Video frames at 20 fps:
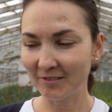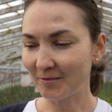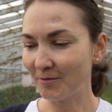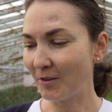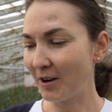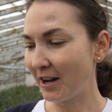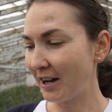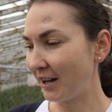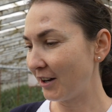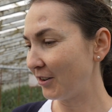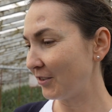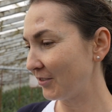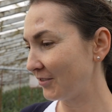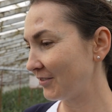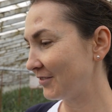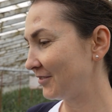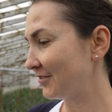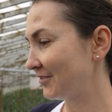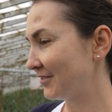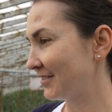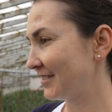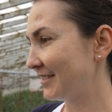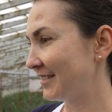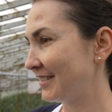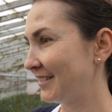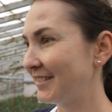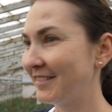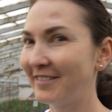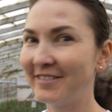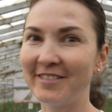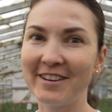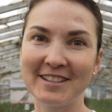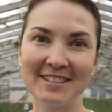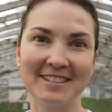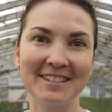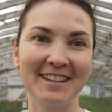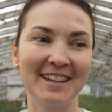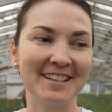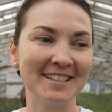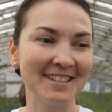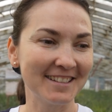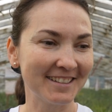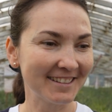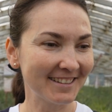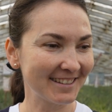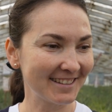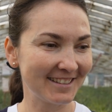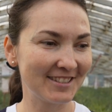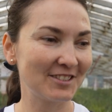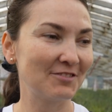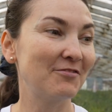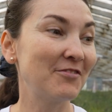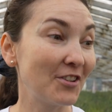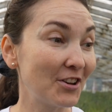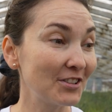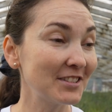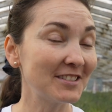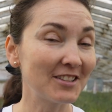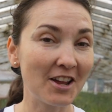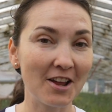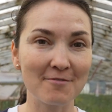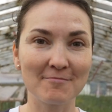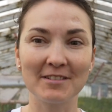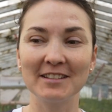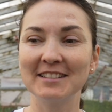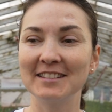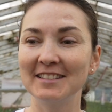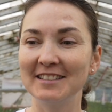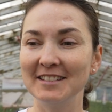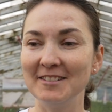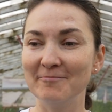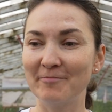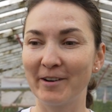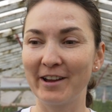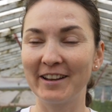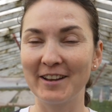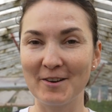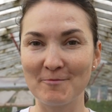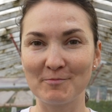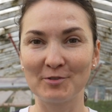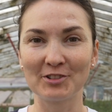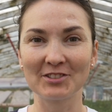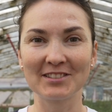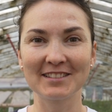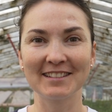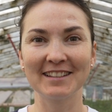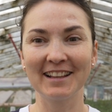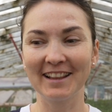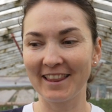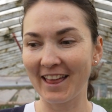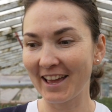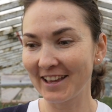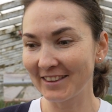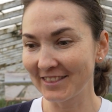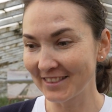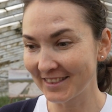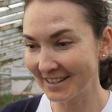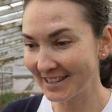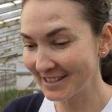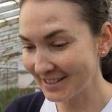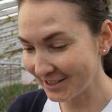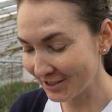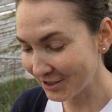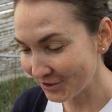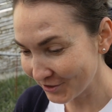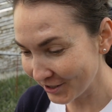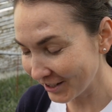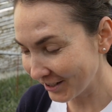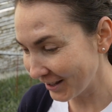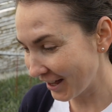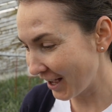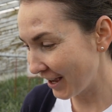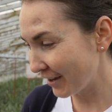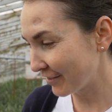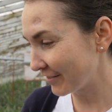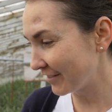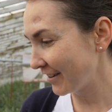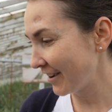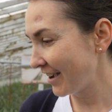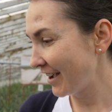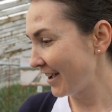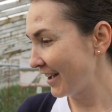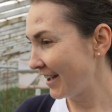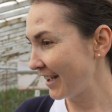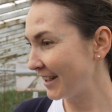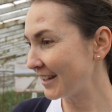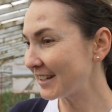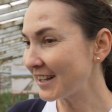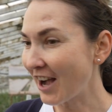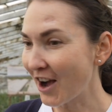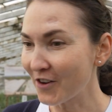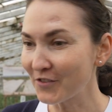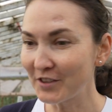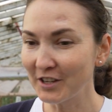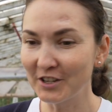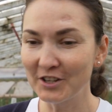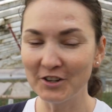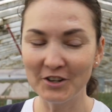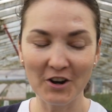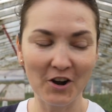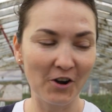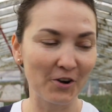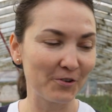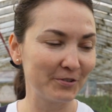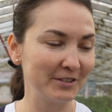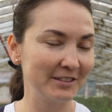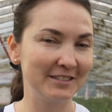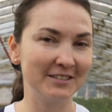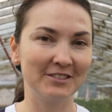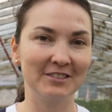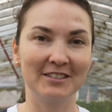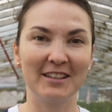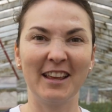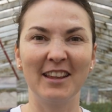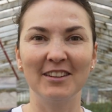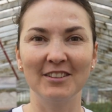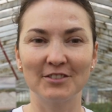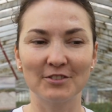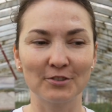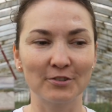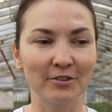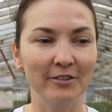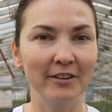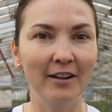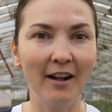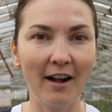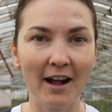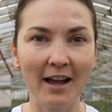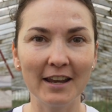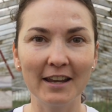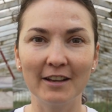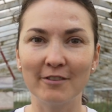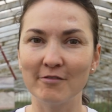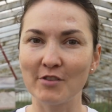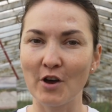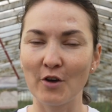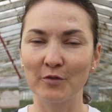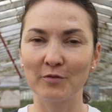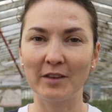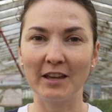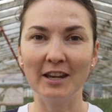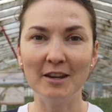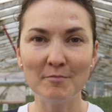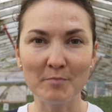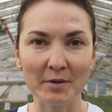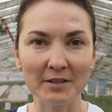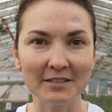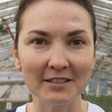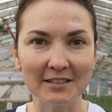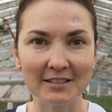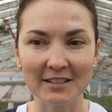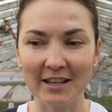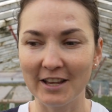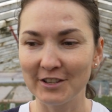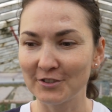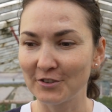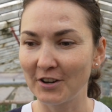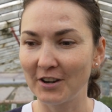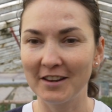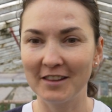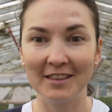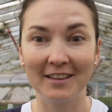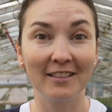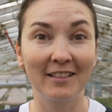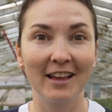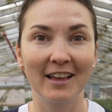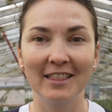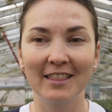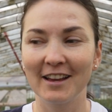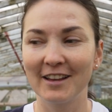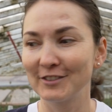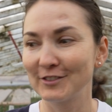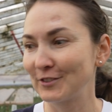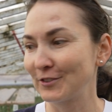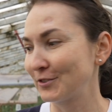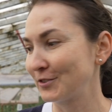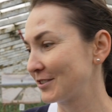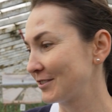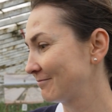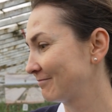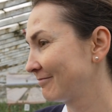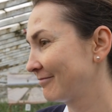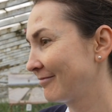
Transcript: Wow. Fascinating. This is the first time I see pineapples like this in real life. And how they grow, it's just, and it's organic without any pesticides or anything like that, so it's